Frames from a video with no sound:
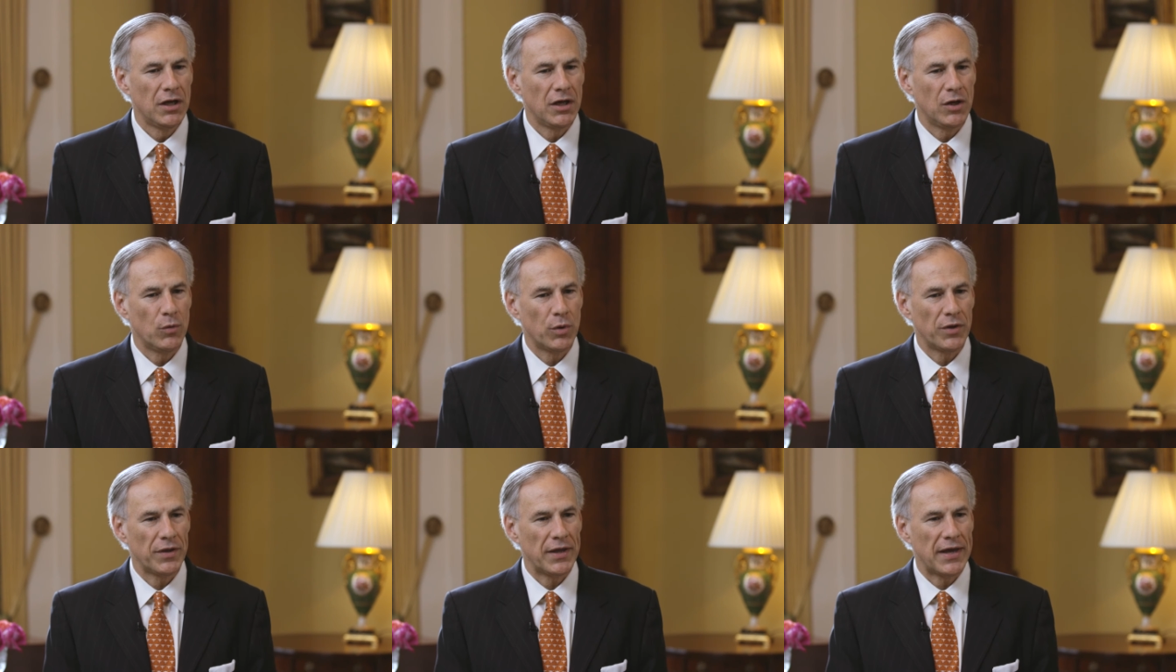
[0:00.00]

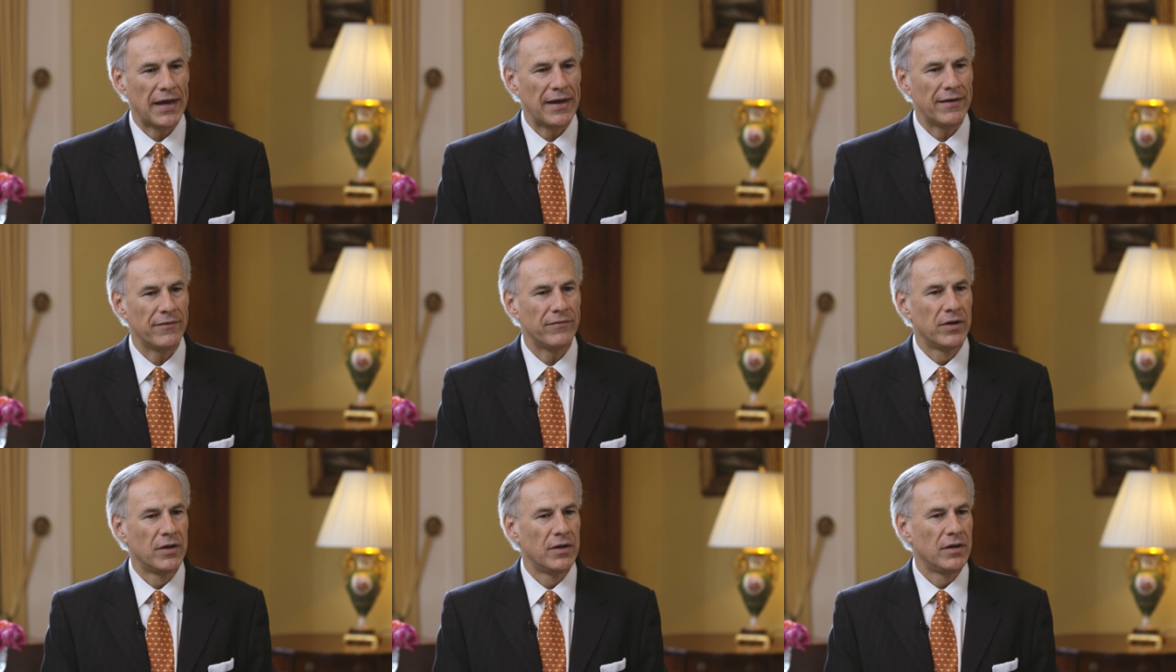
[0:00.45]
uh, where they
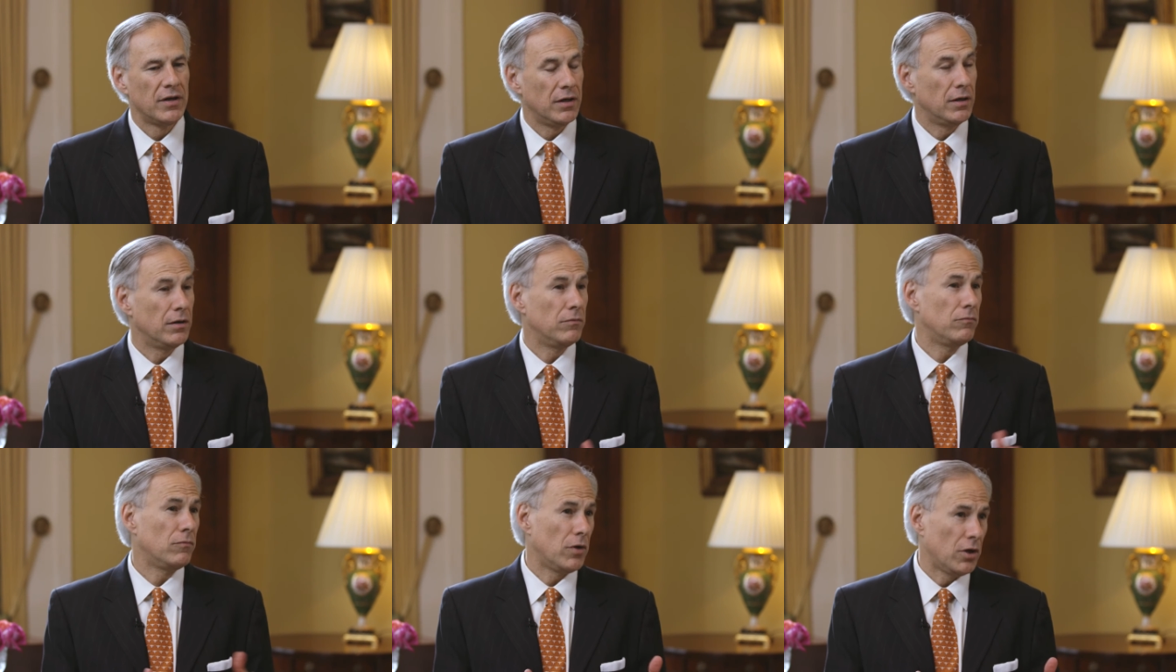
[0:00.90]
have
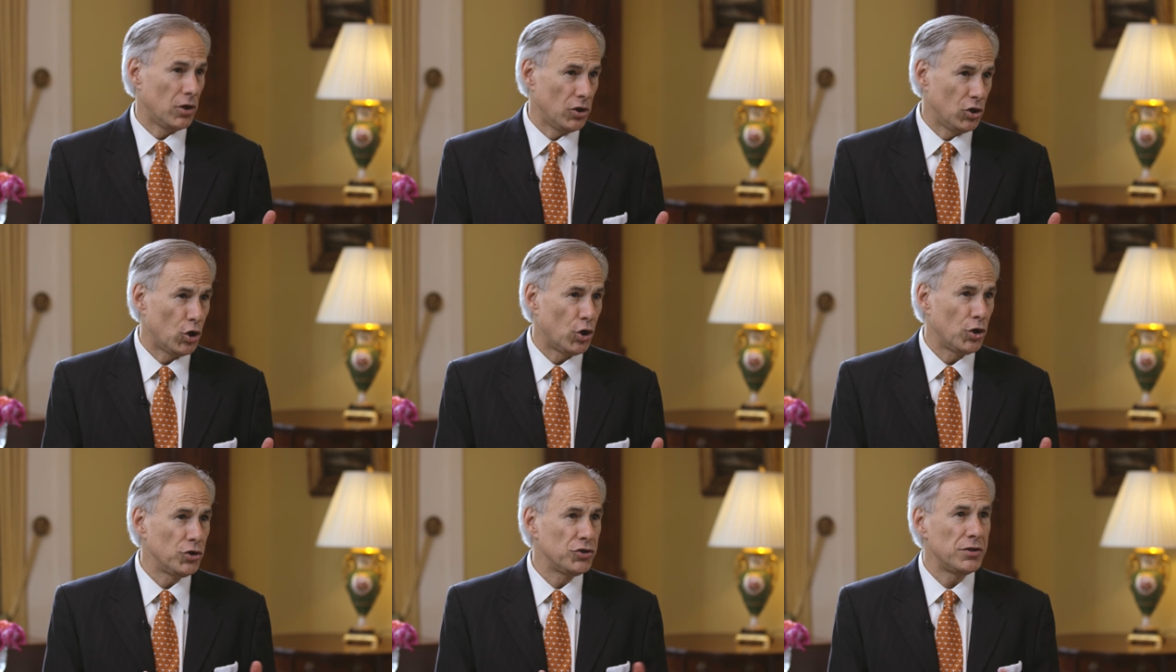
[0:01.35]
uh, a
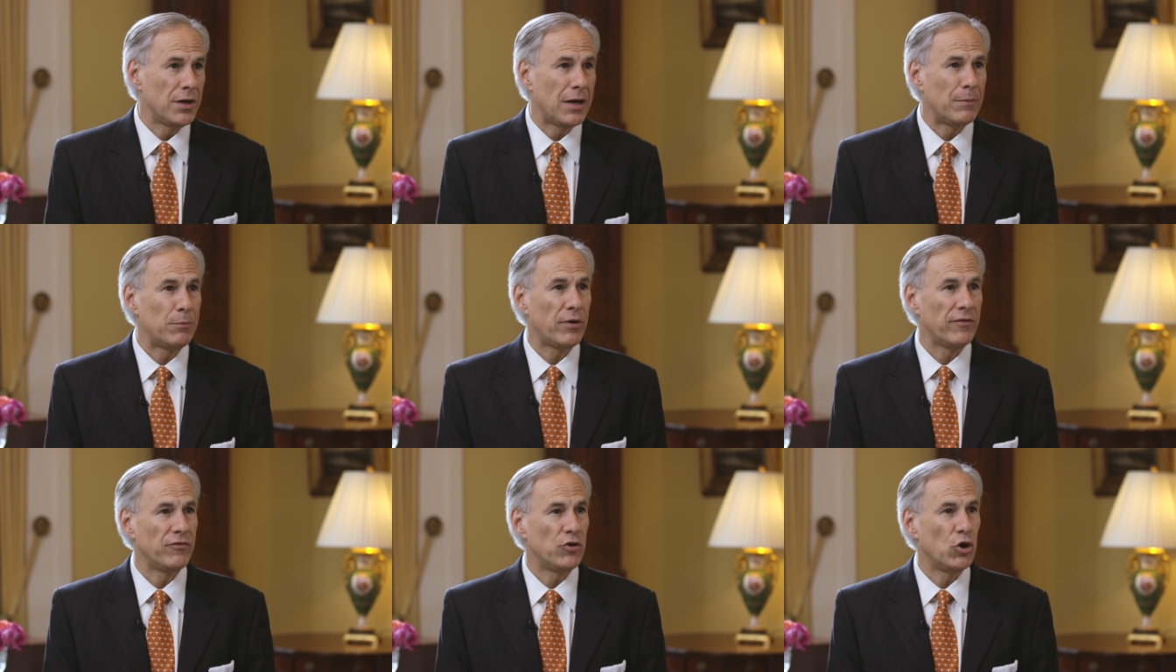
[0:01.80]
large
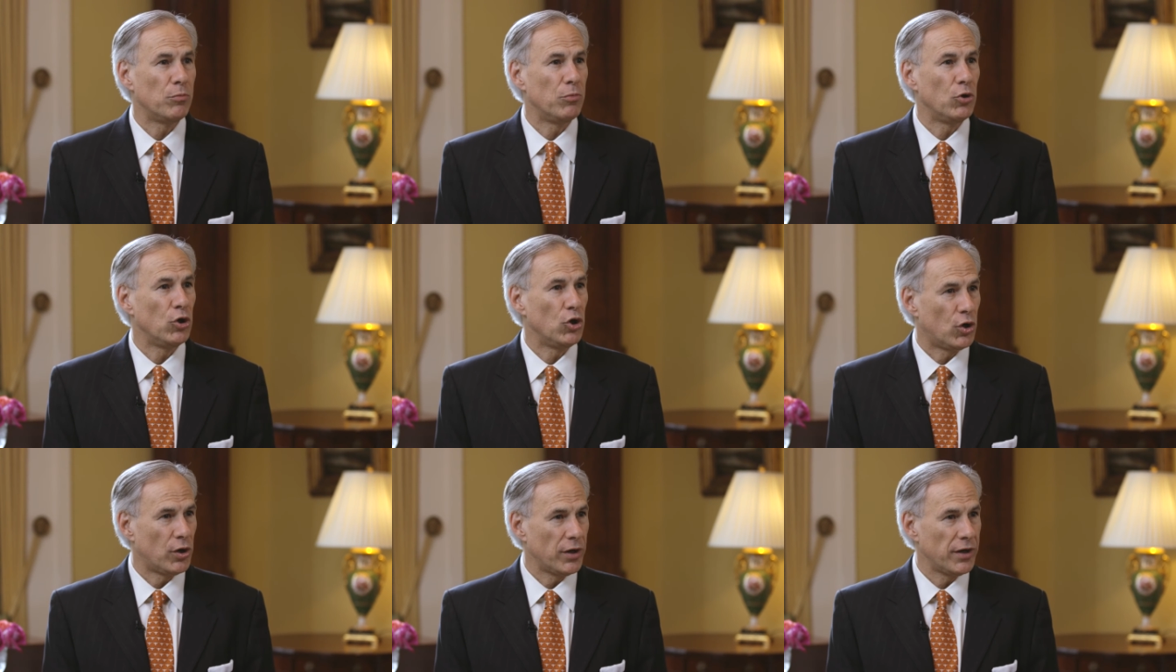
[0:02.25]
number of
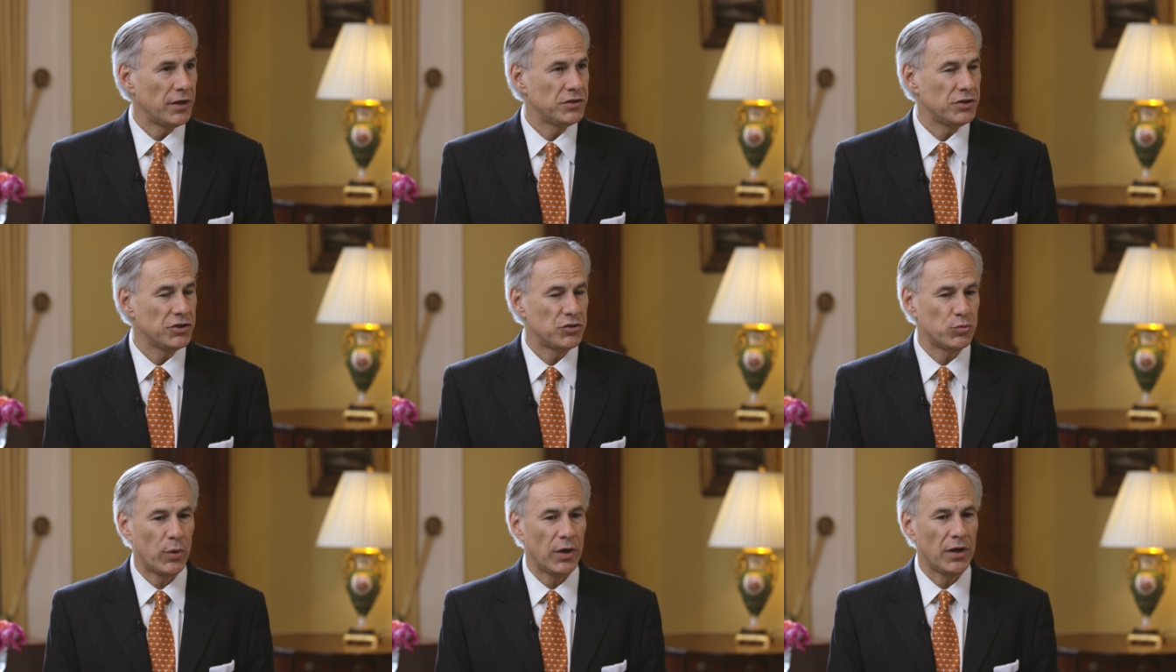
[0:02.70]
Nobel
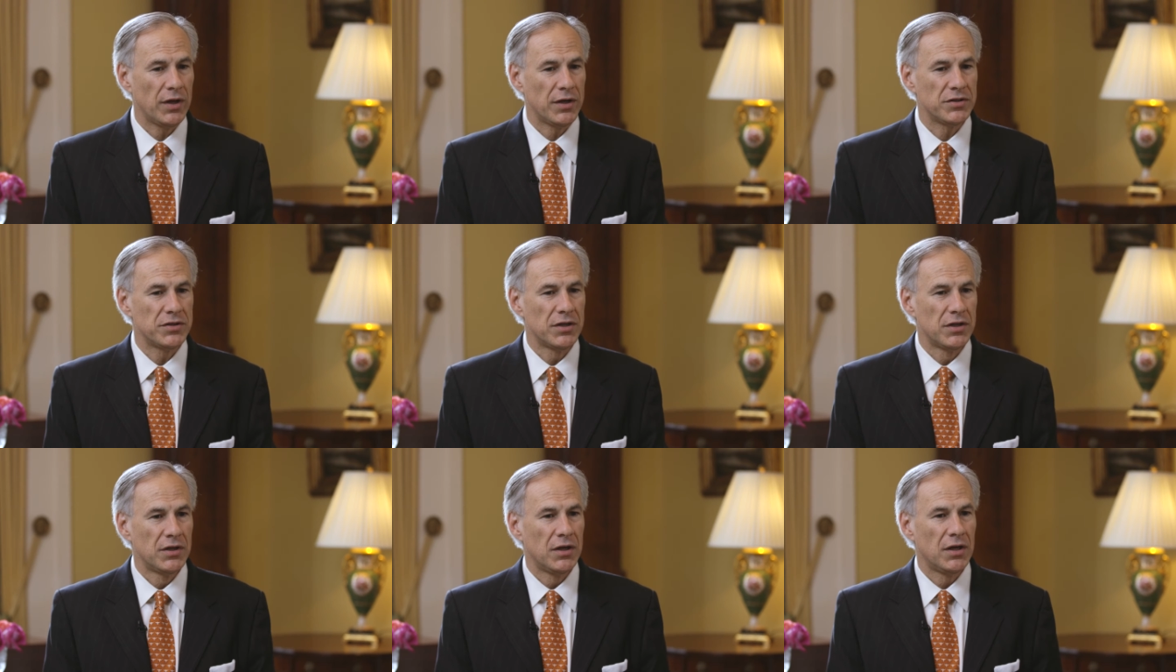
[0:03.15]
laureates as well
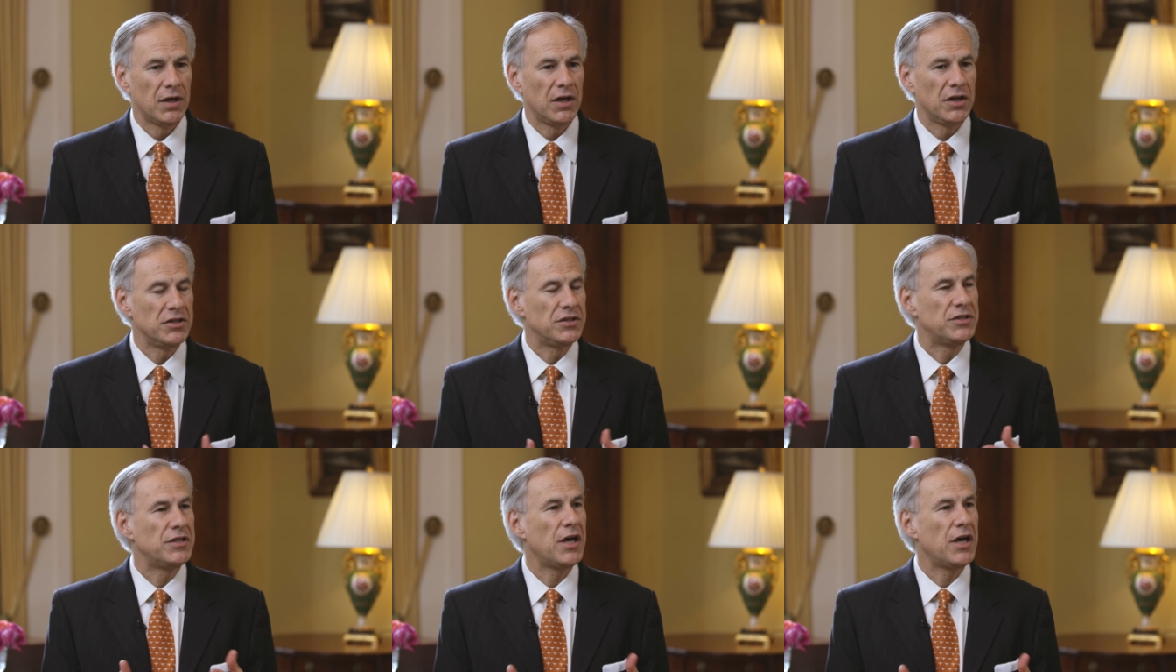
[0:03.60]
as uh,